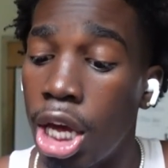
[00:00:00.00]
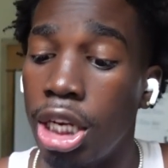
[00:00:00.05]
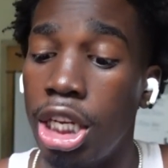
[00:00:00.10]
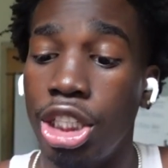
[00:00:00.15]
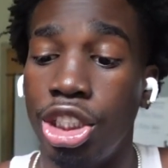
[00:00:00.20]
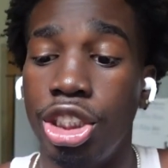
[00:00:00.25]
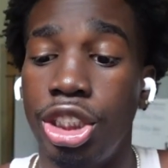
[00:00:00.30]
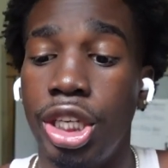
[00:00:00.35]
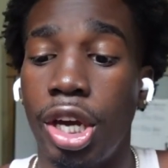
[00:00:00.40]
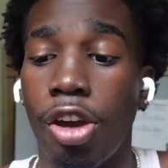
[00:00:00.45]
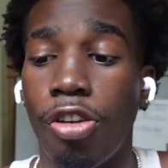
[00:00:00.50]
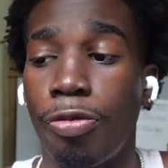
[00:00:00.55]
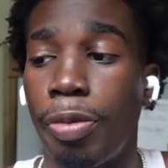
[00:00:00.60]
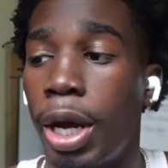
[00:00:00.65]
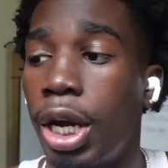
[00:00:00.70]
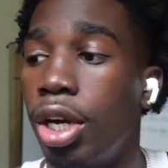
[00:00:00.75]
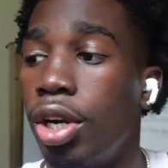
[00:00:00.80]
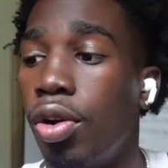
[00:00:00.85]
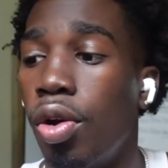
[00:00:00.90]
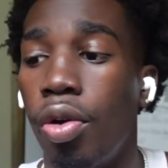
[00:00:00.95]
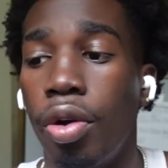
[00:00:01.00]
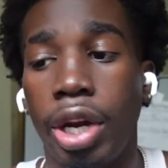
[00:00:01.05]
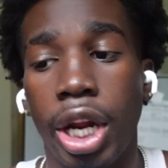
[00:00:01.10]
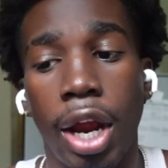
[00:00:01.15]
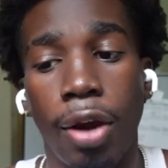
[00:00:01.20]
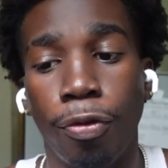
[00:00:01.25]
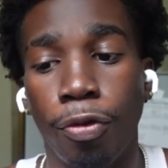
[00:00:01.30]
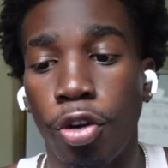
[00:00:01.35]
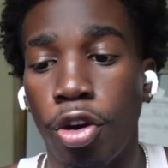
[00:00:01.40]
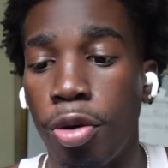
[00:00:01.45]
Then she tell everybody to go in
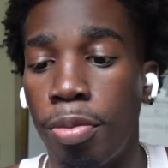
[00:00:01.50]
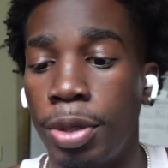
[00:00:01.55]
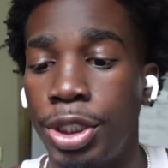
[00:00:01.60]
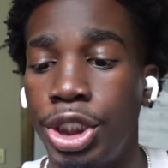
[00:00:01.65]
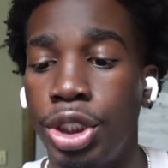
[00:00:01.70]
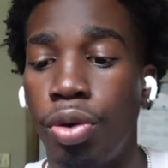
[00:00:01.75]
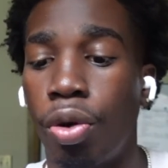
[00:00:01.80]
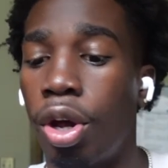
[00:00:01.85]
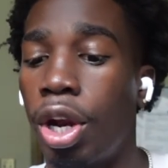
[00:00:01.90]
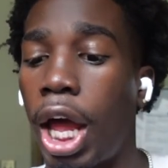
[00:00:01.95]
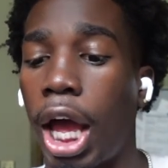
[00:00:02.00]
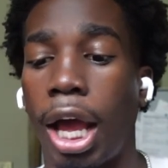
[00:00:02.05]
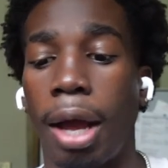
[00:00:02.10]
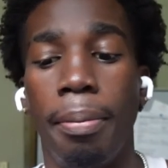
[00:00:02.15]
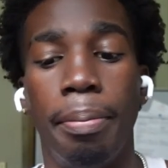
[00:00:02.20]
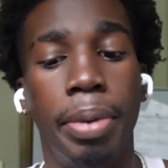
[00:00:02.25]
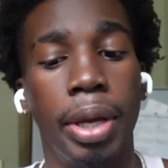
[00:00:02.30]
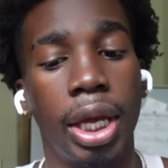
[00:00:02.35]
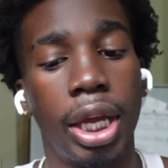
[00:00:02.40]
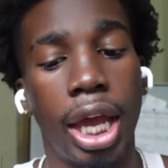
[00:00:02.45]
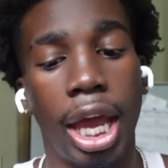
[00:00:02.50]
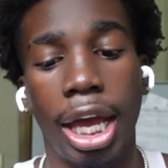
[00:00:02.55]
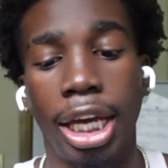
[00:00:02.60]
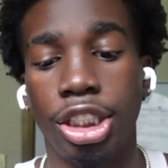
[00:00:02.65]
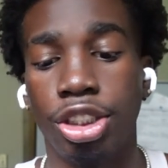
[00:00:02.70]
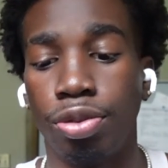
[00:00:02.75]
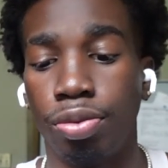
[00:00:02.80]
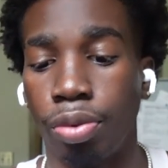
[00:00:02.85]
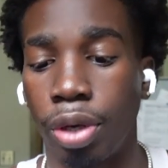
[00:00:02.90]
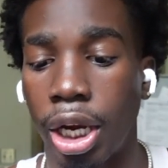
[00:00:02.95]
their room, and she won like a big
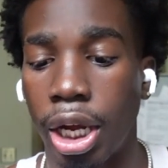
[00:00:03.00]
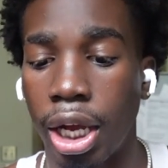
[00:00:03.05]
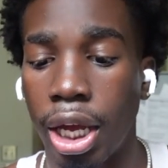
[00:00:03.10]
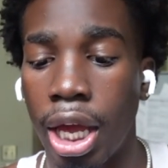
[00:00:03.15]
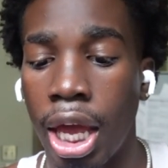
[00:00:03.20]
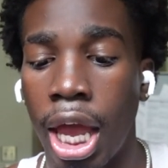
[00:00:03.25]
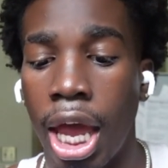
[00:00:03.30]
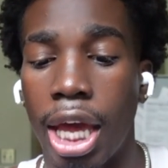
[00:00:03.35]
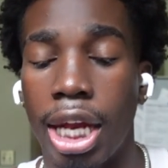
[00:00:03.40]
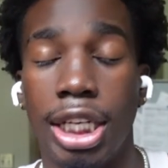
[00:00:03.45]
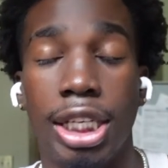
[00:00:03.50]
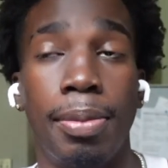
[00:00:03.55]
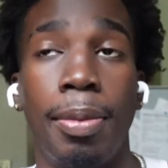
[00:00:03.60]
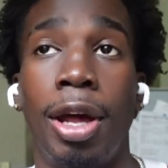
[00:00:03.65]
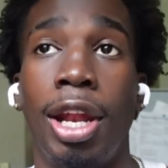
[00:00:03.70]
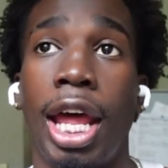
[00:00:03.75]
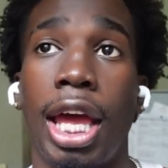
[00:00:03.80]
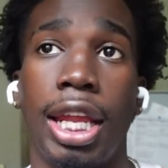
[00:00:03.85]
ass rant and talking about,